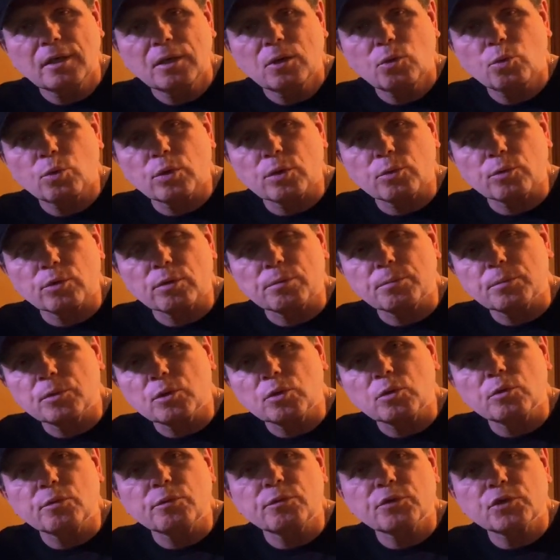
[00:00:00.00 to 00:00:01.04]
we
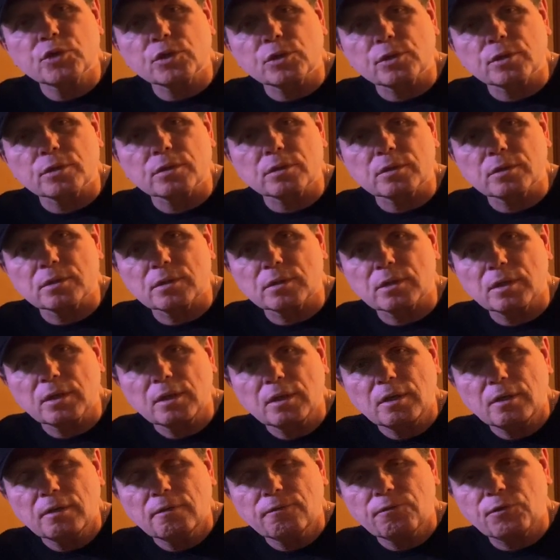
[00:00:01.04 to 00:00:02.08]
remove certain
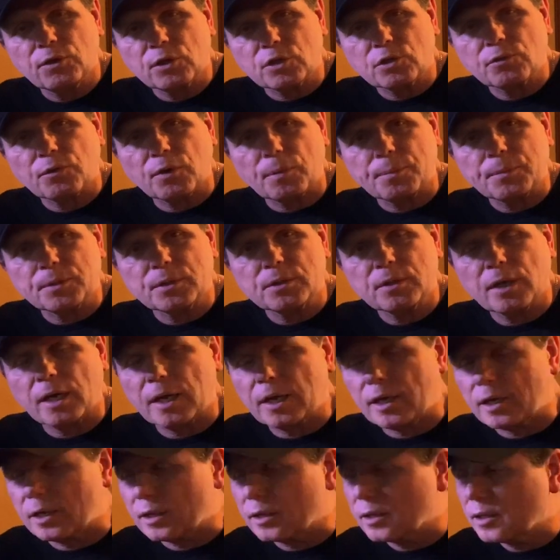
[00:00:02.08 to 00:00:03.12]
fish from the
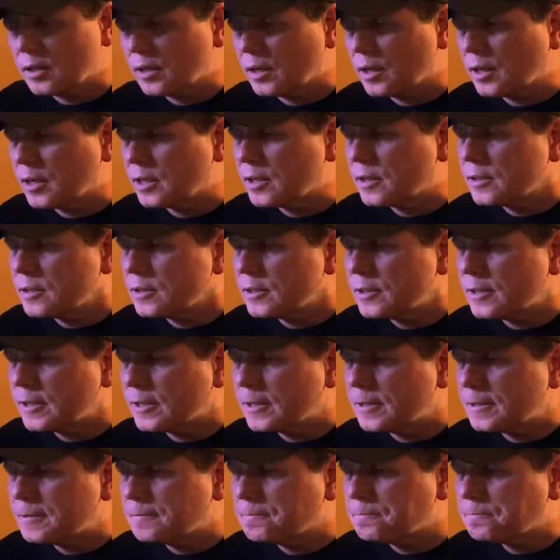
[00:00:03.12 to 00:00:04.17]
tank
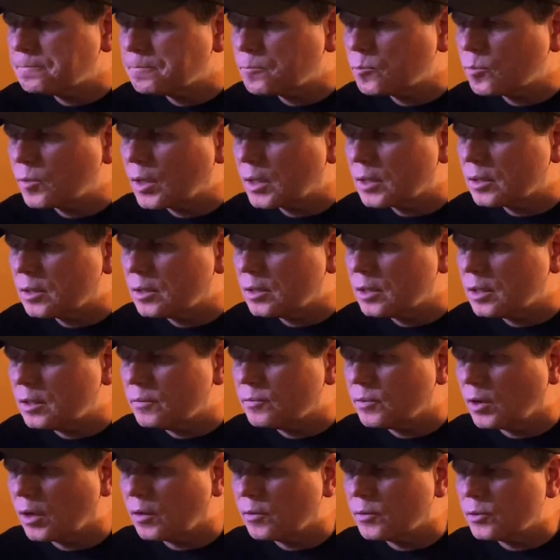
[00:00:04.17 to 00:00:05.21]
and
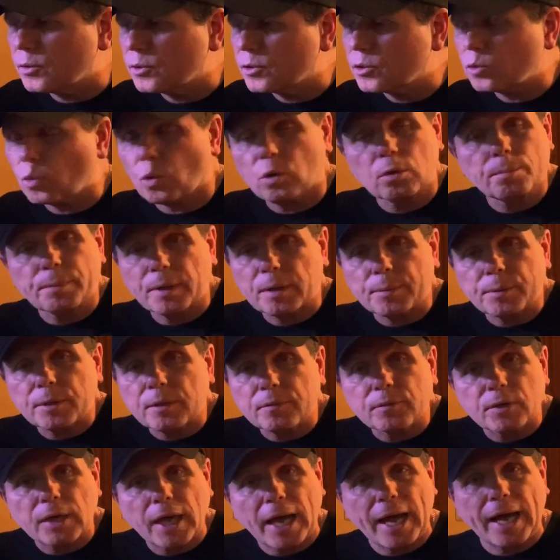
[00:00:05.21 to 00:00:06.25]
leave others, or maybe
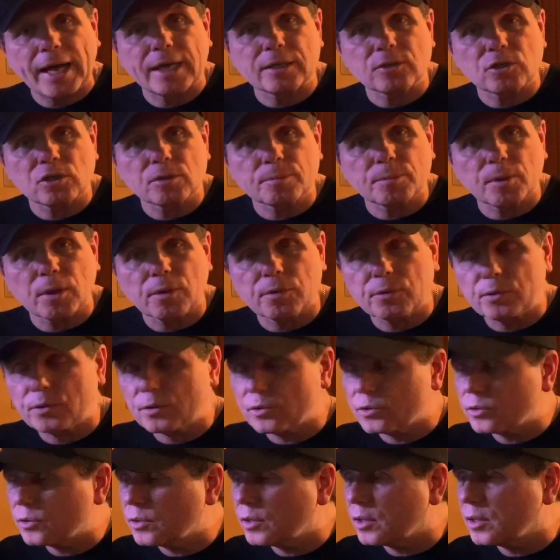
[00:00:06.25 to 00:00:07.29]
even add some
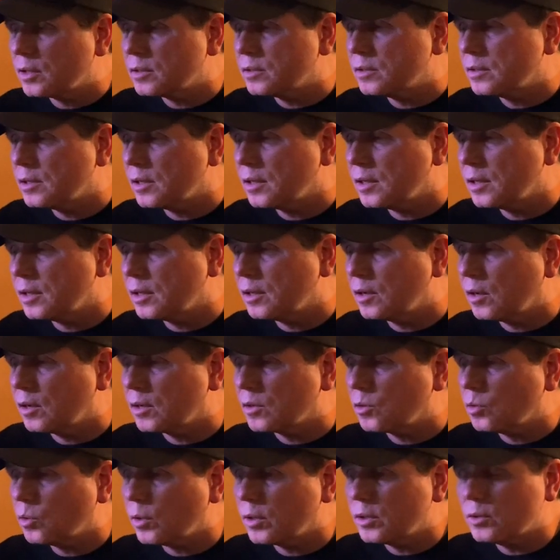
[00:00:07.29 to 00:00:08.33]
others that are
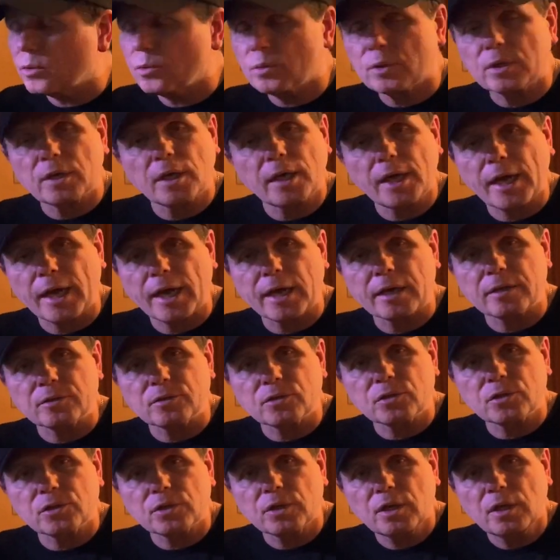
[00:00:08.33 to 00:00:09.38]
going to
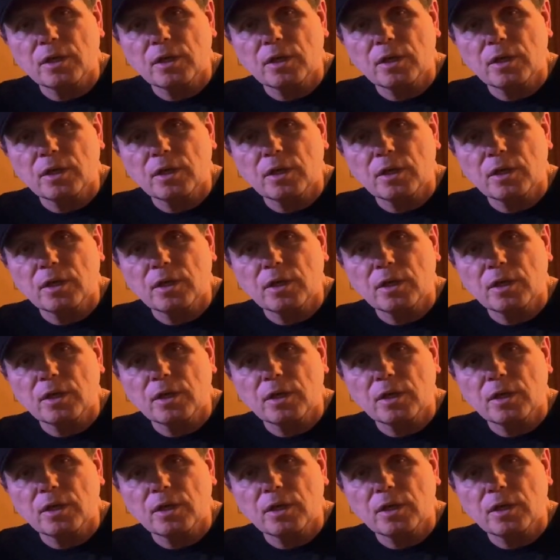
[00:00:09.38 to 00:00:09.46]
enhance